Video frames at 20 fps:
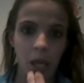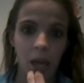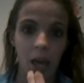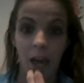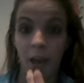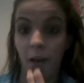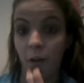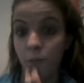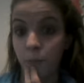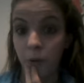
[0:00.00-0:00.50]
I
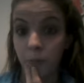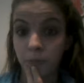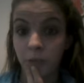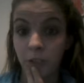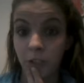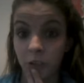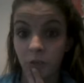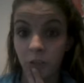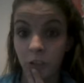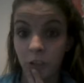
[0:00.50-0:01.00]
have bumps
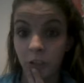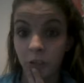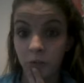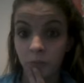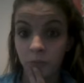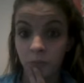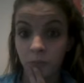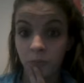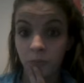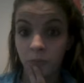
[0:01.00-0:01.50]
in the road,
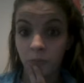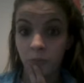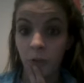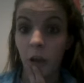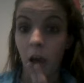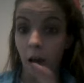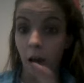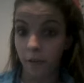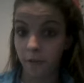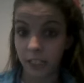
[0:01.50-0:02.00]

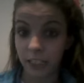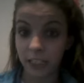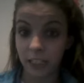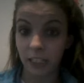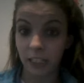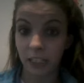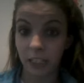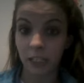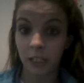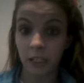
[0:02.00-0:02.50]

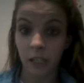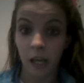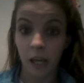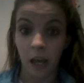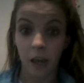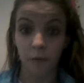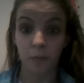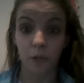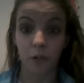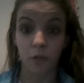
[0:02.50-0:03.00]
obviously.
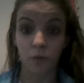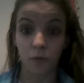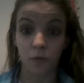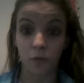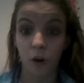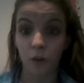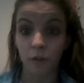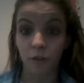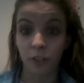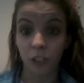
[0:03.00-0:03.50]
I've been a
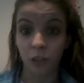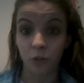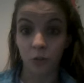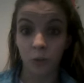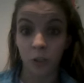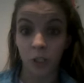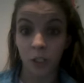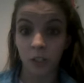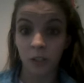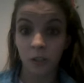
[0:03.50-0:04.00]
revolving
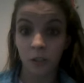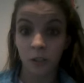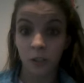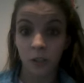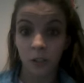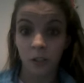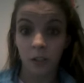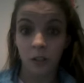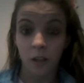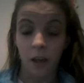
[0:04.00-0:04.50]
door.
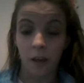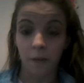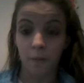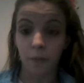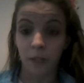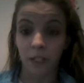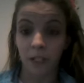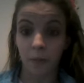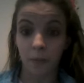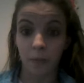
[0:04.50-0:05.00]
I've
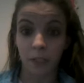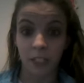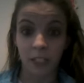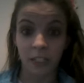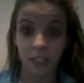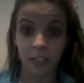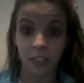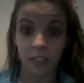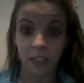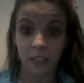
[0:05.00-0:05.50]
been coming
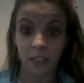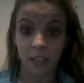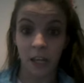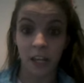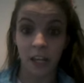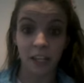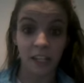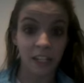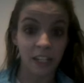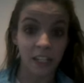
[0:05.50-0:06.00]
to
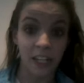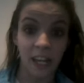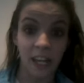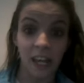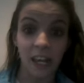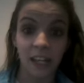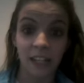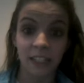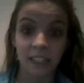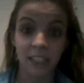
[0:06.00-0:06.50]

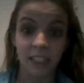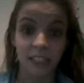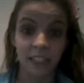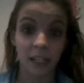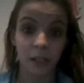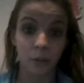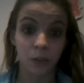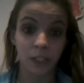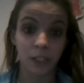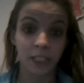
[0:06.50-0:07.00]
NAAA since
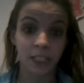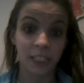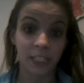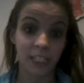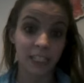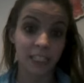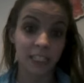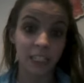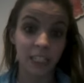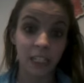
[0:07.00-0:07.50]
I was
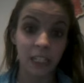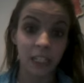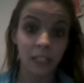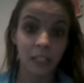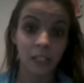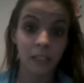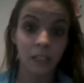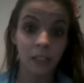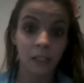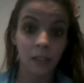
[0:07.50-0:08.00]

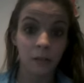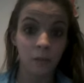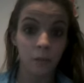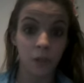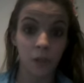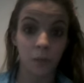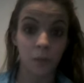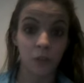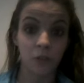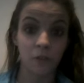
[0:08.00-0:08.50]
16 when
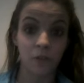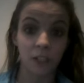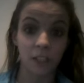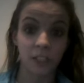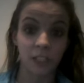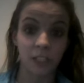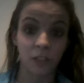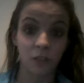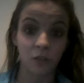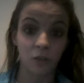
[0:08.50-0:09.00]
I went to
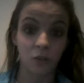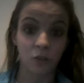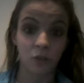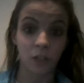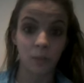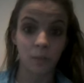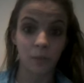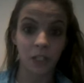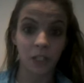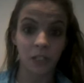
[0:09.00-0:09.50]
residential
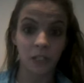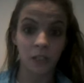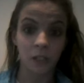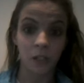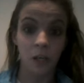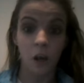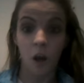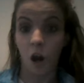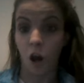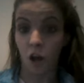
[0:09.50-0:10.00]
treatment.
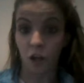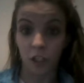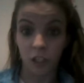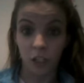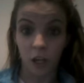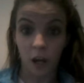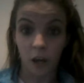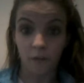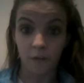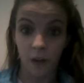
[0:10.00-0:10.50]
On and
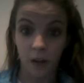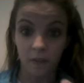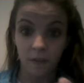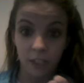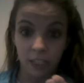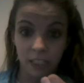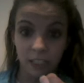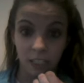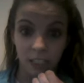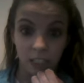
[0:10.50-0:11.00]
off,
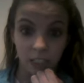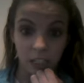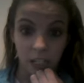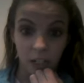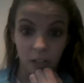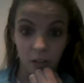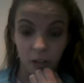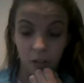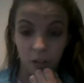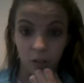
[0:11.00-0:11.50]
obviously, not
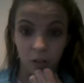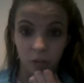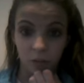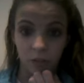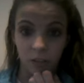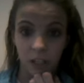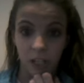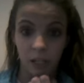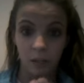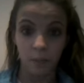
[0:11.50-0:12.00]
on the whole
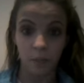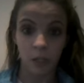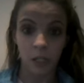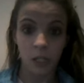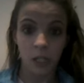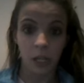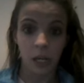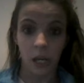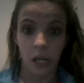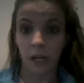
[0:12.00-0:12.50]
time.
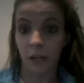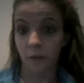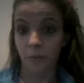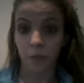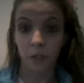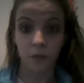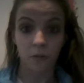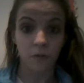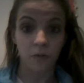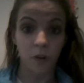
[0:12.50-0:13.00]
And I've
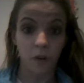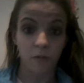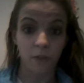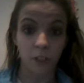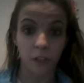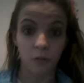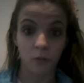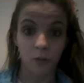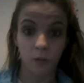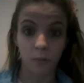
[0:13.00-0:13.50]
been a revolving
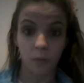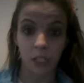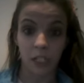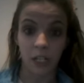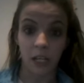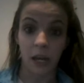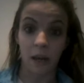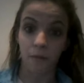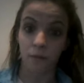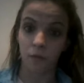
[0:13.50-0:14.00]
door,
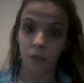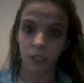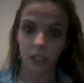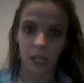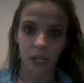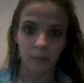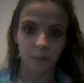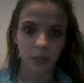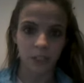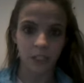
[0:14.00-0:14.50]
meaning I've
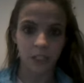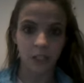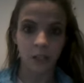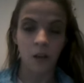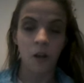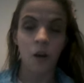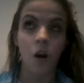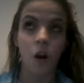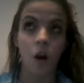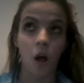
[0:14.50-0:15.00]
relapsed
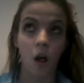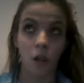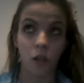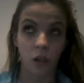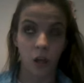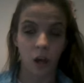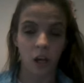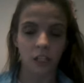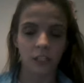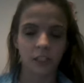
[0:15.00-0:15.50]
a
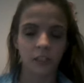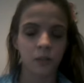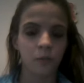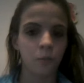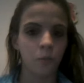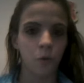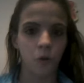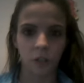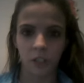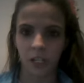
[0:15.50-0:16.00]
lot.
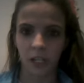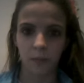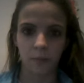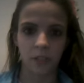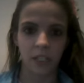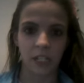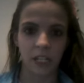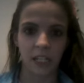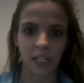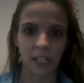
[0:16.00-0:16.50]
More times
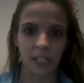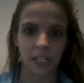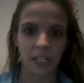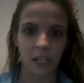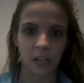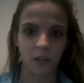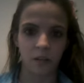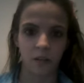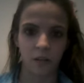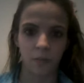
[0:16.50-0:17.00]
than I can
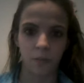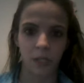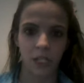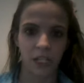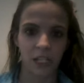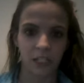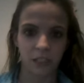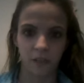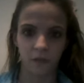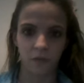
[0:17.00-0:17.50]
count on my
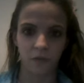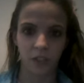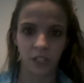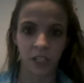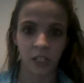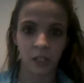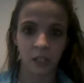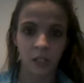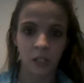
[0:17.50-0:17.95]
hands and feet.